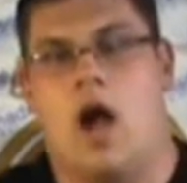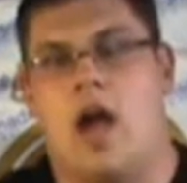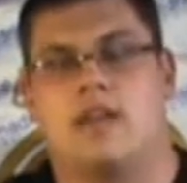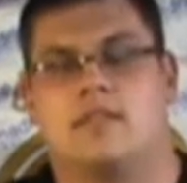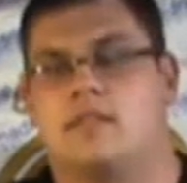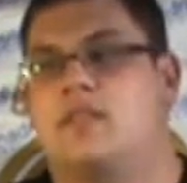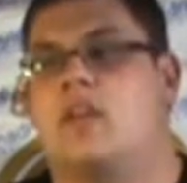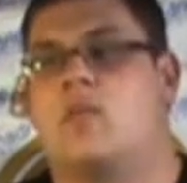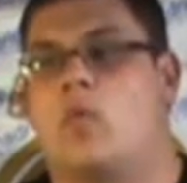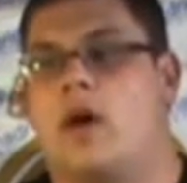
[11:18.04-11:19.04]
I can
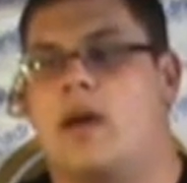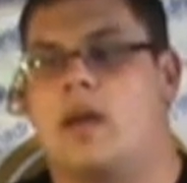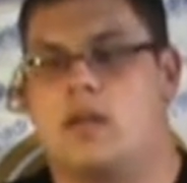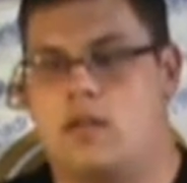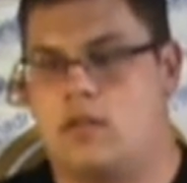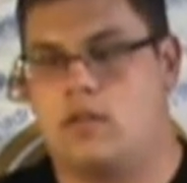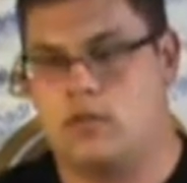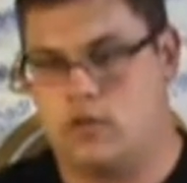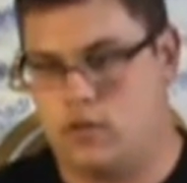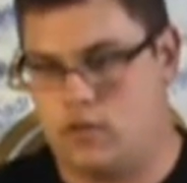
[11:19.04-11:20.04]
see why
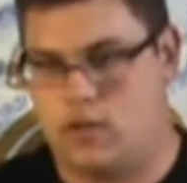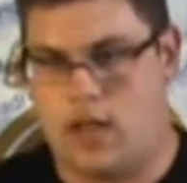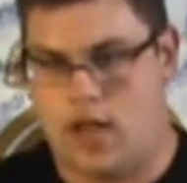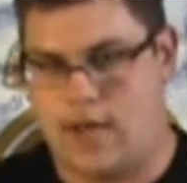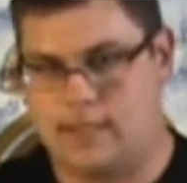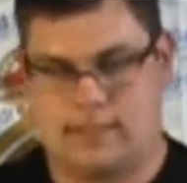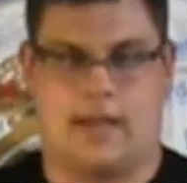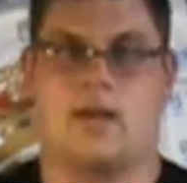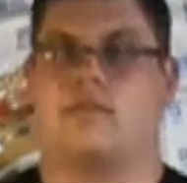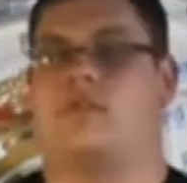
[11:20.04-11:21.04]
Ice
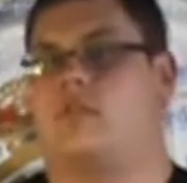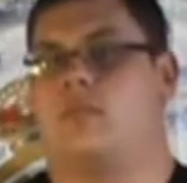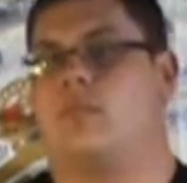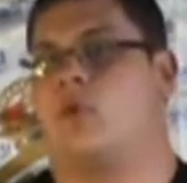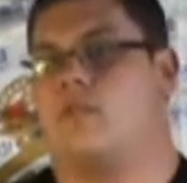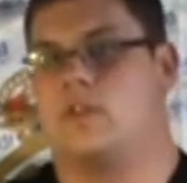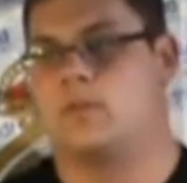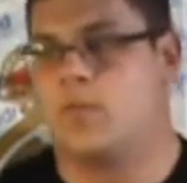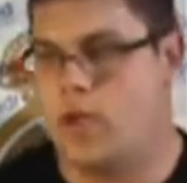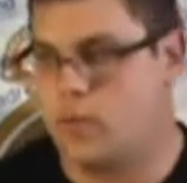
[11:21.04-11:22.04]
Age
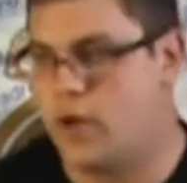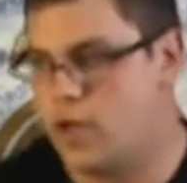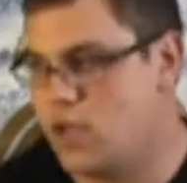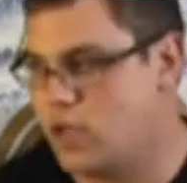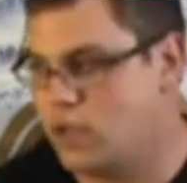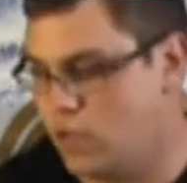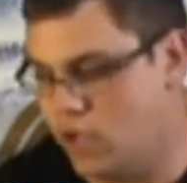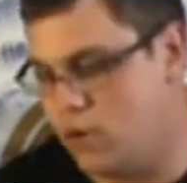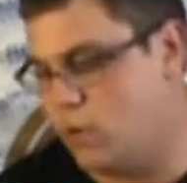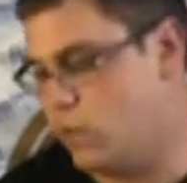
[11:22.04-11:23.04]
movies make money.
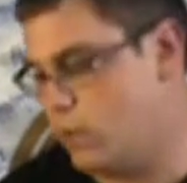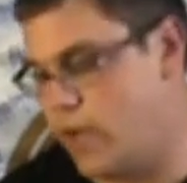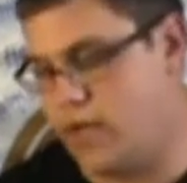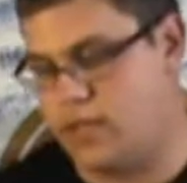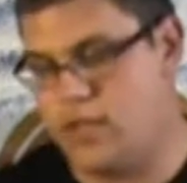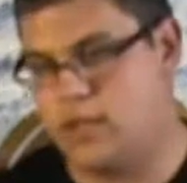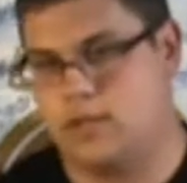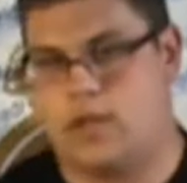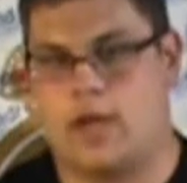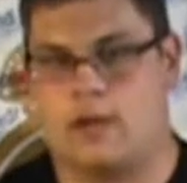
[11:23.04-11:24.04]
Oh, my
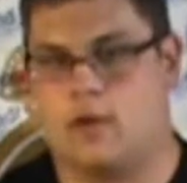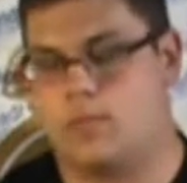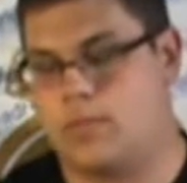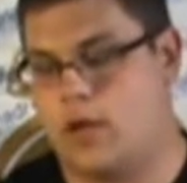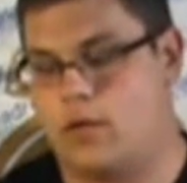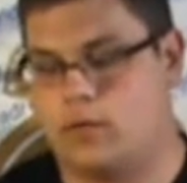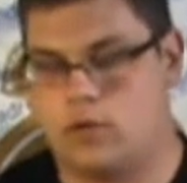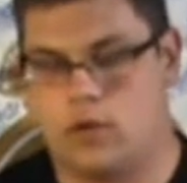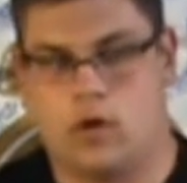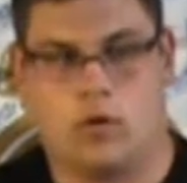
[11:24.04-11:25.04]
kids like them. I'll
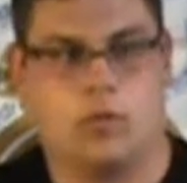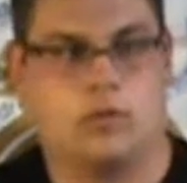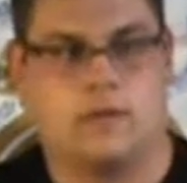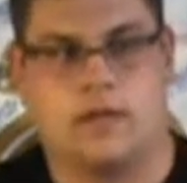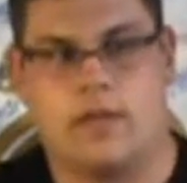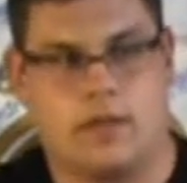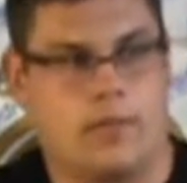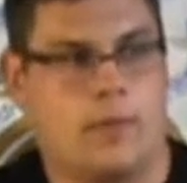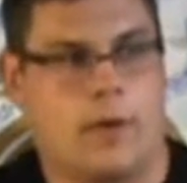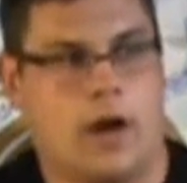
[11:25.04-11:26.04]
go send
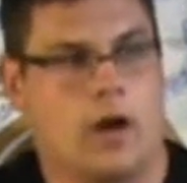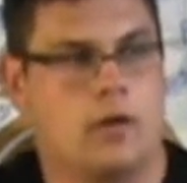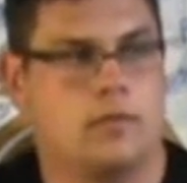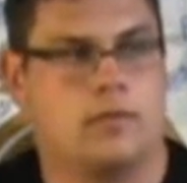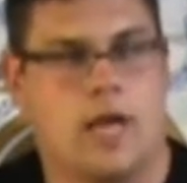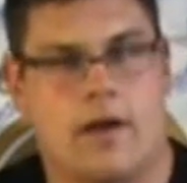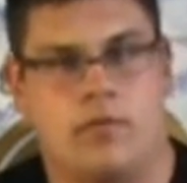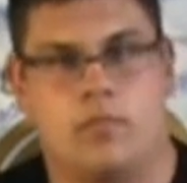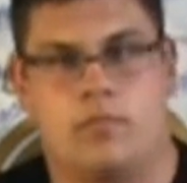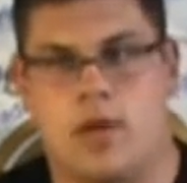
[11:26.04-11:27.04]
them there and
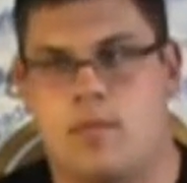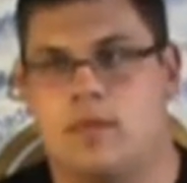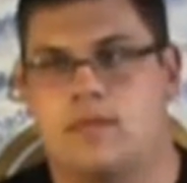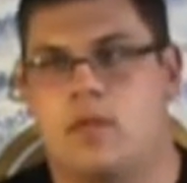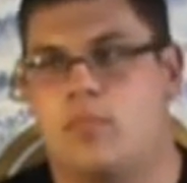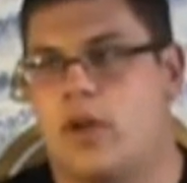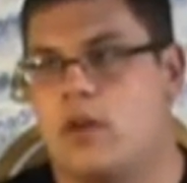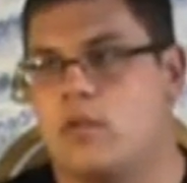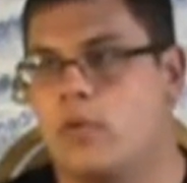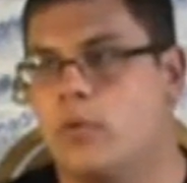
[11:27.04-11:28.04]
have them babysit by
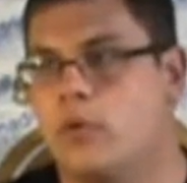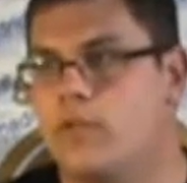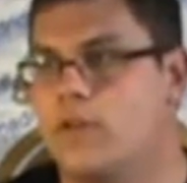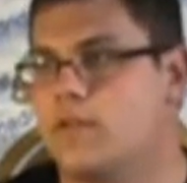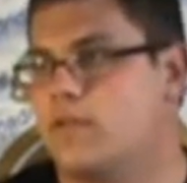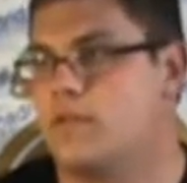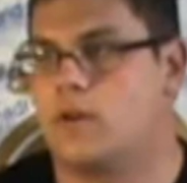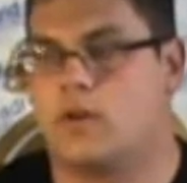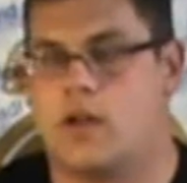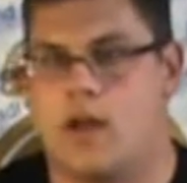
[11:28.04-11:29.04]
Uncle Movies
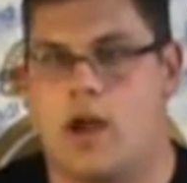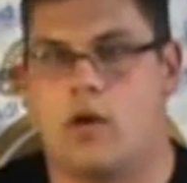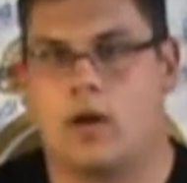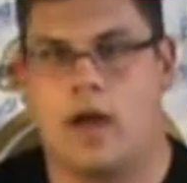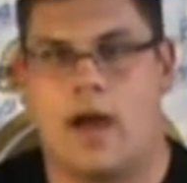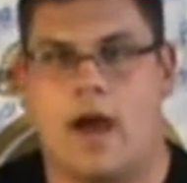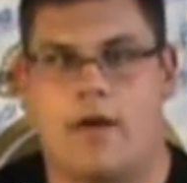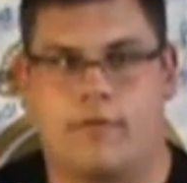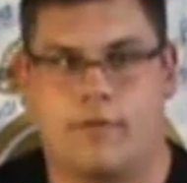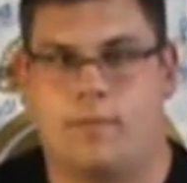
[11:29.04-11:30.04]
for an hour and a
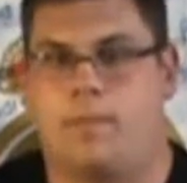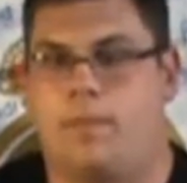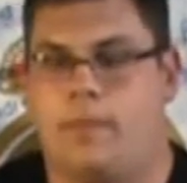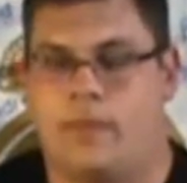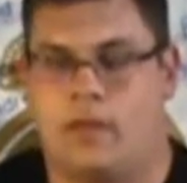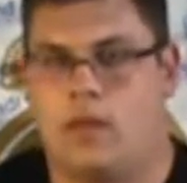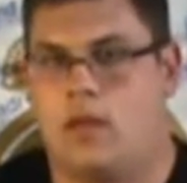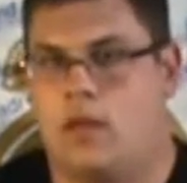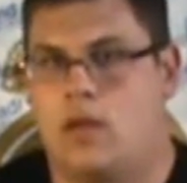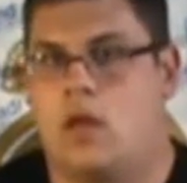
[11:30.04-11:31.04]
half.
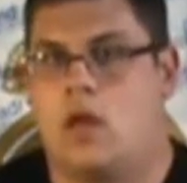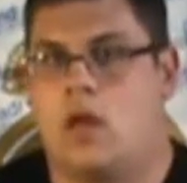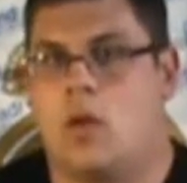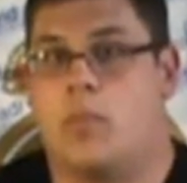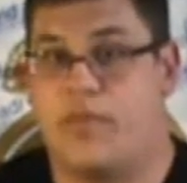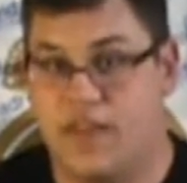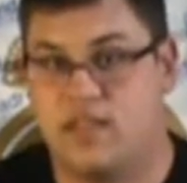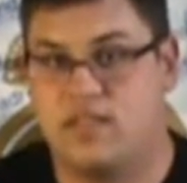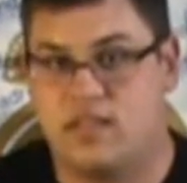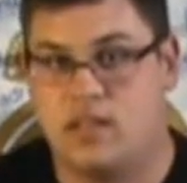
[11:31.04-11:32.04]
But
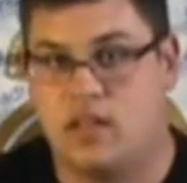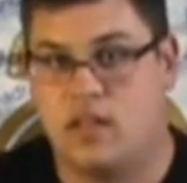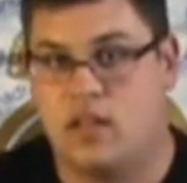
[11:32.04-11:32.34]
this